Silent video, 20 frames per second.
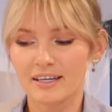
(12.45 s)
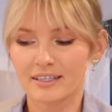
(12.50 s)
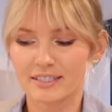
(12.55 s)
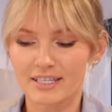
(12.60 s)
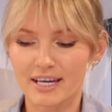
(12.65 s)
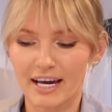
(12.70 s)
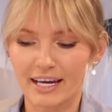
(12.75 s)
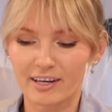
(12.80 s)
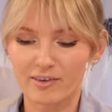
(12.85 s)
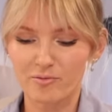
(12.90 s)
To
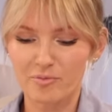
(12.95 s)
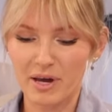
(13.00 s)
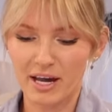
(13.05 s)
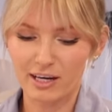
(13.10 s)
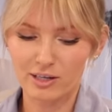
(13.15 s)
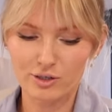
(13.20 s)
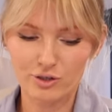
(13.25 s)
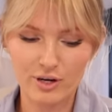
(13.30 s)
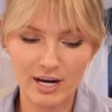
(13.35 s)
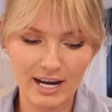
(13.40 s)
kind of
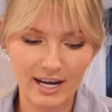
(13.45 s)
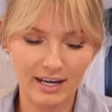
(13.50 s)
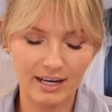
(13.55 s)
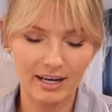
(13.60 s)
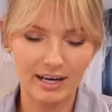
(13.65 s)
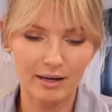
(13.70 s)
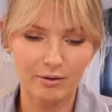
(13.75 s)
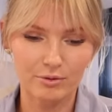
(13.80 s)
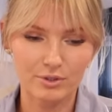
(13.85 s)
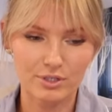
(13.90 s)
backtrack,
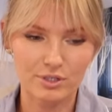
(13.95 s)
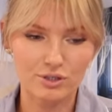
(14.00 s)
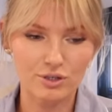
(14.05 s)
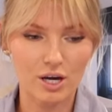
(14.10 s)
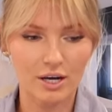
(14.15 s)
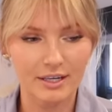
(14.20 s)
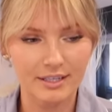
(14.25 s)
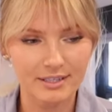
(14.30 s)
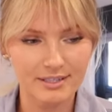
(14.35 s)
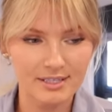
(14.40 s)
I was
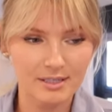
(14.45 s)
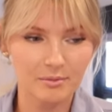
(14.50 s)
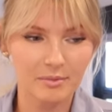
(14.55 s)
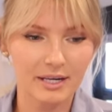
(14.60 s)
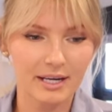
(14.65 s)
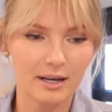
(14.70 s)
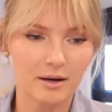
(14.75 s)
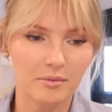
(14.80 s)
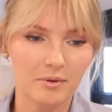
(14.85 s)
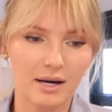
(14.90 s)
talking to
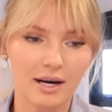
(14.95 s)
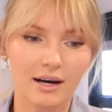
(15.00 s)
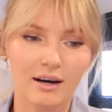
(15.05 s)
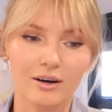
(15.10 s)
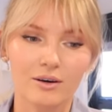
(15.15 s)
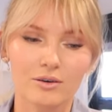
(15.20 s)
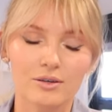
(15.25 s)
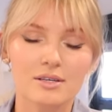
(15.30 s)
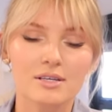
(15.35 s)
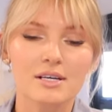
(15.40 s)
somebody
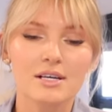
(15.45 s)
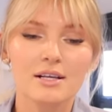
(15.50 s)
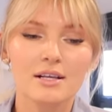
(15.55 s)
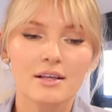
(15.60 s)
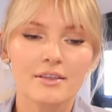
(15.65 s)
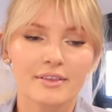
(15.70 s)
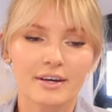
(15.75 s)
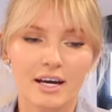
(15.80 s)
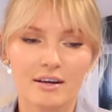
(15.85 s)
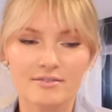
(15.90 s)
about
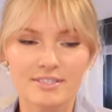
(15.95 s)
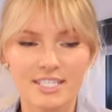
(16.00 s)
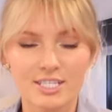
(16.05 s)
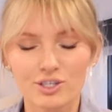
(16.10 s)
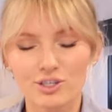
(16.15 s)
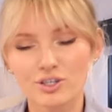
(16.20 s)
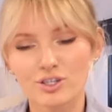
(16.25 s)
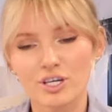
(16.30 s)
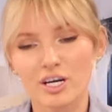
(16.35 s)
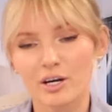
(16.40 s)
the
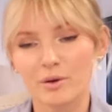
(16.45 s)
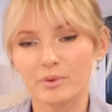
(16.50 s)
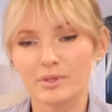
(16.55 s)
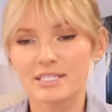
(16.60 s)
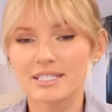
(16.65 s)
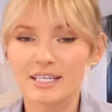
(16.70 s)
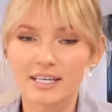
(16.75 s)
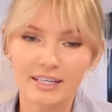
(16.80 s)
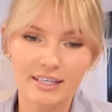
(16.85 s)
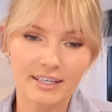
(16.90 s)
conversation started
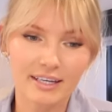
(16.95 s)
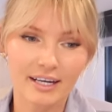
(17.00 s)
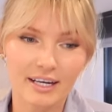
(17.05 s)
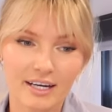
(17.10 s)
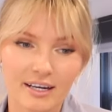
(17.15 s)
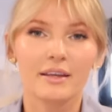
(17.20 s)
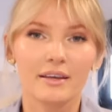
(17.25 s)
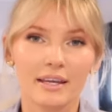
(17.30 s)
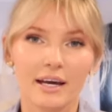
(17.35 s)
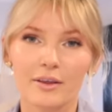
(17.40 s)
with
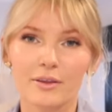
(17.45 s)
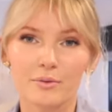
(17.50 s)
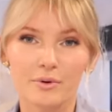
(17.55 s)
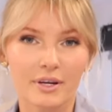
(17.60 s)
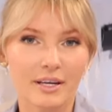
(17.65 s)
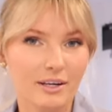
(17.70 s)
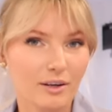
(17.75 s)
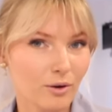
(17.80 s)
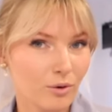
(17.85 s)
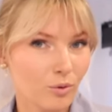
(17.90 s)
skincare, and now that we're
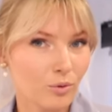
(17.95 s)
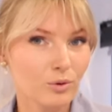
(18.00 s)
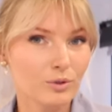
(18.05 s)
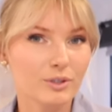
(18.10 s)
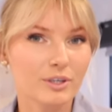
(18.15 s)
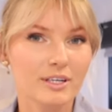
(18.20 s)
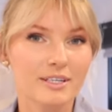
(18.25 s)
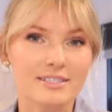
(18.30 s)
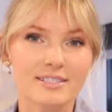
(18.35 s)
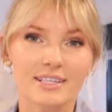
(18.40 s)
getting
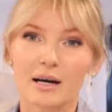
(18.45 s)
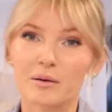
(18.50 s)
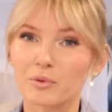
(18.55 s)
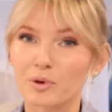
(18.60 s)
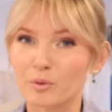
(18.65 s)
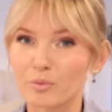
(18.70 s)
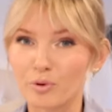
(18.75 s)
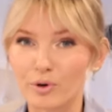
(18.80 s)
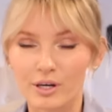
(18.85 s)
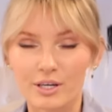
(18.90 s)
older, it's a lot more
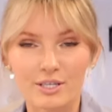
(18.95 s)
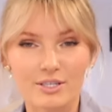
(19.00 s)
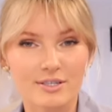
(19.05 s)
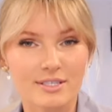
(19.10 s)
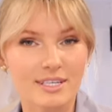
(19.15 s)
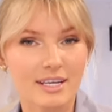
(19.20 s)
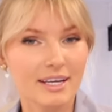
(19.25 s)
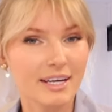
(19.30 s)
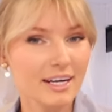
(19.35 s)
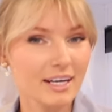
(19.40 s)
important to
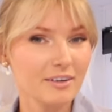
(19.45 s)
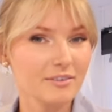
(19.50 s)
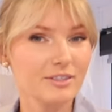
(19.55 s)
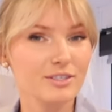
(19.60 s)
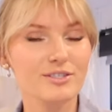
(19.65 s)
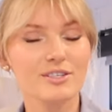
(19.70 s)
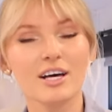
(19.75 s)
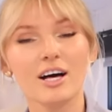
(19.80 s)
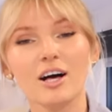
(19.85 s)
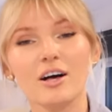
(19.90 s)
take care of
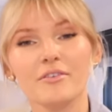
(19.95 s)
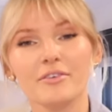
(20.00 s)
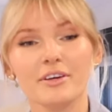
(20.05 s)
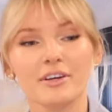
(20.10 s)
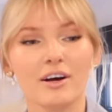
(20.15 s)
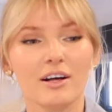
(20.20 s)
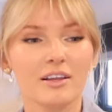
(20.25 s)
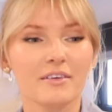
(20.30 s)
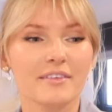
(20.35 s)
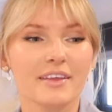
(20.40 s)
yourself and
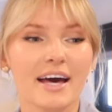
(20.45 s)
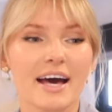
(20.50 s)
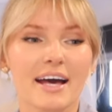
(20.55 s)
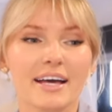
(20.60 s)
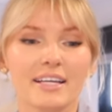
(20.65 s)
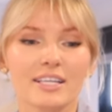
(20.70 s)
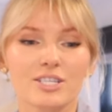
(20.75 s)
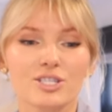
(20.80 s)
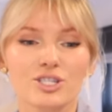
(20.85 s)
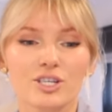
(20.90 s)
all of that,
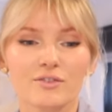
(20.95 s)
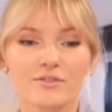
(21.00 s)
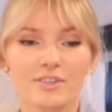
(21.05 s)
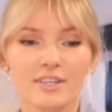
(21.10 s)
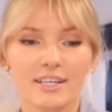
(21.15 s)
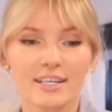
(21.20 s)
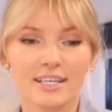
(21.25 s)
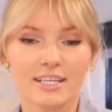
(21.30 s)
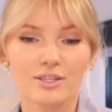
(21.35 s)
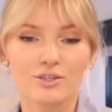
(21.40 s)
and it
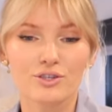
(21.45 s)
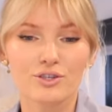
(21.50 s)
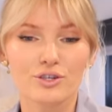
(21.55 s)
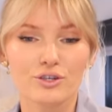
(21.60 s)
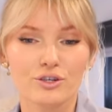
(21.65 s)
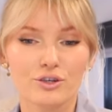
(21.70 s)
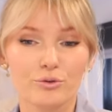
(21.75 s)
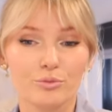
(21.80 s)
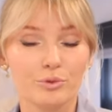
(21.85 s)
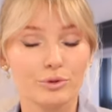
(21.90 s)
shifted
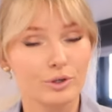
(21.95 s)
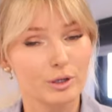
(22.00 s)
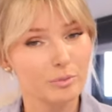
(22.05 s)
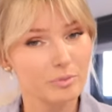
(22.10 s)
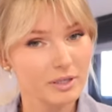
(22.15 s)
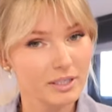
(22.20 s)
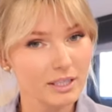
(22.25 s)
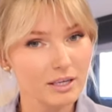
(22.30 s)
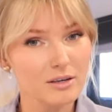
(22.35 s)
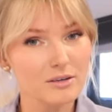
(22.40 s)
into beauty
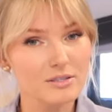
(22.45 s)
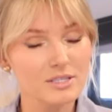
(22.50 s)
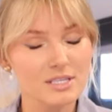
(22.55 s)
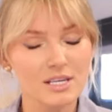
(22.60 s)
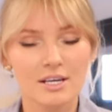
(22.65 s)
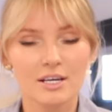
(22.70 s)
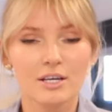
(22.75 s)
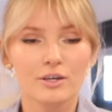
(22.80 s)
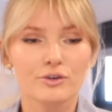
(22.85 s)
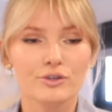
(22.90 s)
pillows.
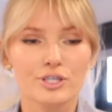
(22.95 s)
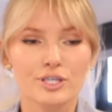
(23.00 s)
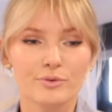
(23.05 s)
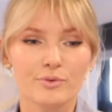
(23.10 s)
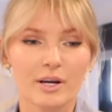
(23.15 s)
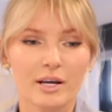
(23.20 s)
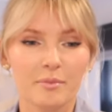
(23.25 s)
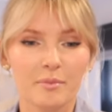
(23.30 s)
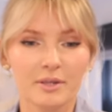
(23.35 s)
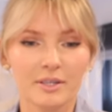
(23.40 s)
She
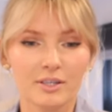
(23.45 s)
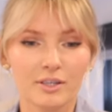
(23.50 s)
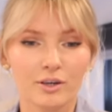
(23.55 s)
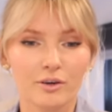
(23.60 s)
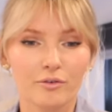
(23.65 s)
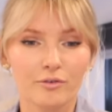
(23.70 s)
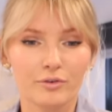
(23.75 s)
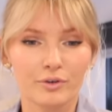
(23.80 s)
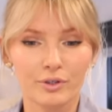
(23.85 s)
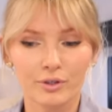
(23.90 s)
recommended
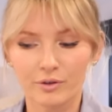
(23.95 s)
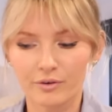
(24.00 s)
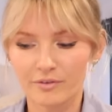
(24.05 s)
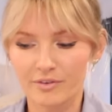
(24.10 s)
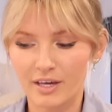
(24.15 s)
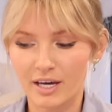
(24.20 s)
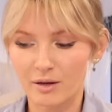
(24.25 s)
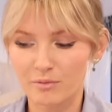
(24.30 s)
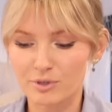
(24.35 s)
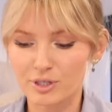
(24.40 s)
a few of
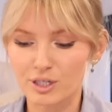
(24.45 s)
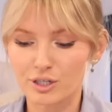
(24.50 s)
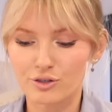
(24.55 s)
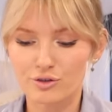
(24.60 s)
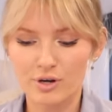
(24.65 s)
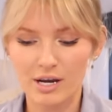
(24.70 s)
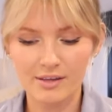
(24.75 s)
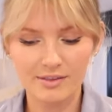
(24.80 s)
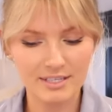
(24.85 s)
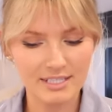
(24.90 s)
them. She
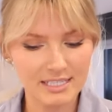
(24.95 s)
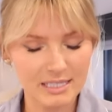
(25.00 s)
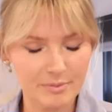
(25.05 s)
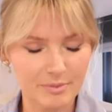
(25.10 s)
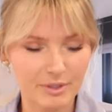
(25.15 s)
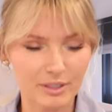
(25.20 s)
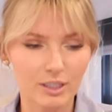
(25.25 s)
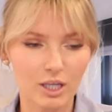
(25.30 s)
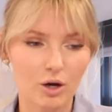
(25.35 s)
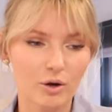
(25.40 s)
tried the Sleep
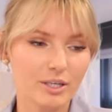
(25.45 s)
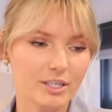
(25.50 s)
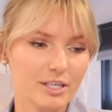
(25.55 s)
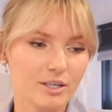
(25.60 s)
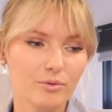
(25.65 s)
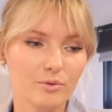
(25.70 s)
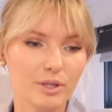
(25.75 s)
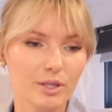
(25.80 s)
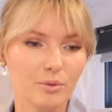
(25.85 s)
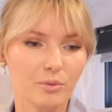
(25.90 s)
and Glow. It
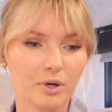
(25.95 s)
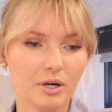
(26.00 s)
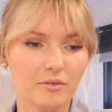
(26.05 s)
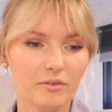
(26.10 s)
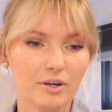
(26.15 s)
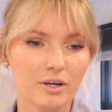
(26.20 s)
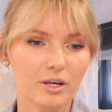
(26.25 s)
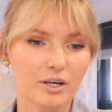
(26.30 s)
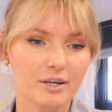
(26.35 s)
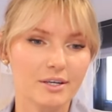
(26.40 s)
didn't really work
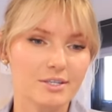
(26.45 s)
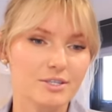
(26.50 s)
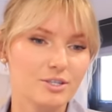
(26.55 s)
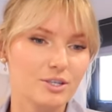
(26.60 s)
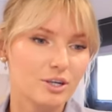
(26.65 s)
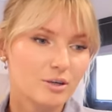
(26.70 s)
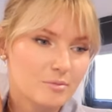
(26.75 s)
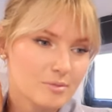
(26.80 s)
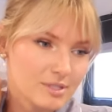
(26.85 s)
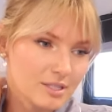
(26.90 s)
for her in
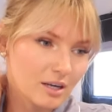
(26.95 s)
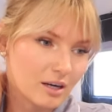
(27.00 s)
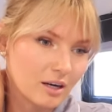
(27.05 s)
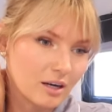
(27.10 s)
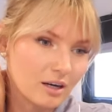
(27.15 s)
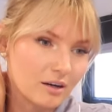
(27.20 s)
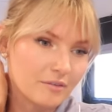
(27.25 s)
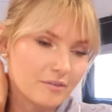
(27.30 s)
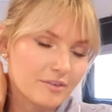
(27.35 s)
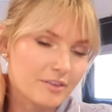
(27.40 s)
terms
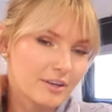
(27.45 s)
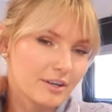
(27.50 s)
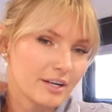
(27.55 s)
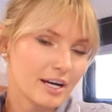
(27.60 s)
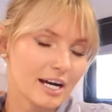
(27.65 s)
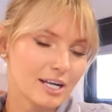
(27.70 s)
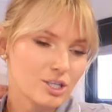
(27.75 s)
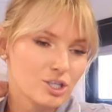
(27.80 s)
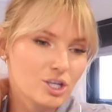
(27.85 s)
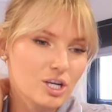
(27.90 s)
of the
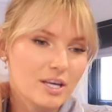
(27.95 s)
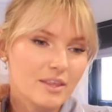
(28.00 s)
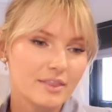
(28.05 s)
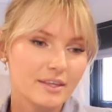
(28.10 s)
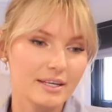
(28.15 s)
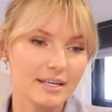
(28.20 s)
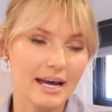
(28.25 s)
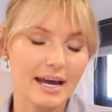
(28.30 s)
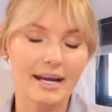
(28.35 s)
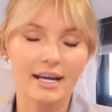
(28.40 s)
notch in the
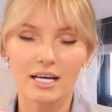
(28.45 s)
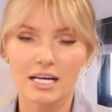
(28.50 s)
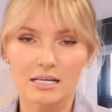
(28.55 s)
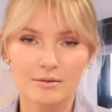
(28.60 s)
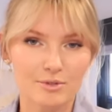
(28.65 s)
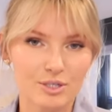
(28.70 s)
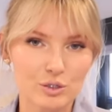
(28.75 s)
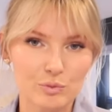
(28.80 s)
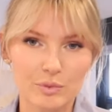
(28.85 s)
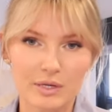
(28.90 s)
neck. I'm
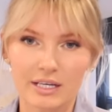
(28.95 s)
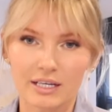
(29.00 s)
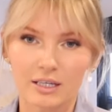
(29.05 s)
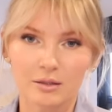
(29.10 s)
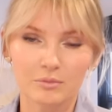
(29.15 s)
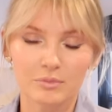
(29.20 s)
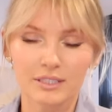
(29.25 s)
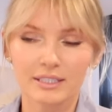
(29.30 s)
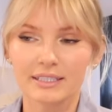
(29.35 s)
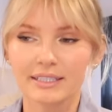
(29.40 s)
just being
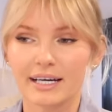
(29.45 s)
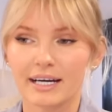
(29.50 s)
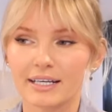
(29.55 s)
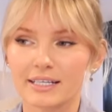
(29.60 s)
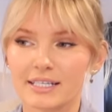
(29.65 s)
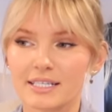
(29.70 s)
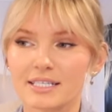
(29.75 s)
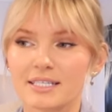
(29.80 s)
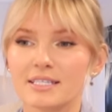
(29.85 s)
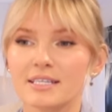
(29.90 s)
completely
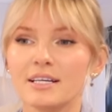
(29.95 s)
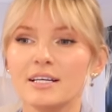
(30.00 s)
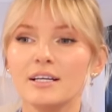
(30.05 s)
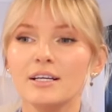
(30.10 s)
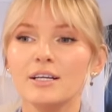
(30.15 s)
honest.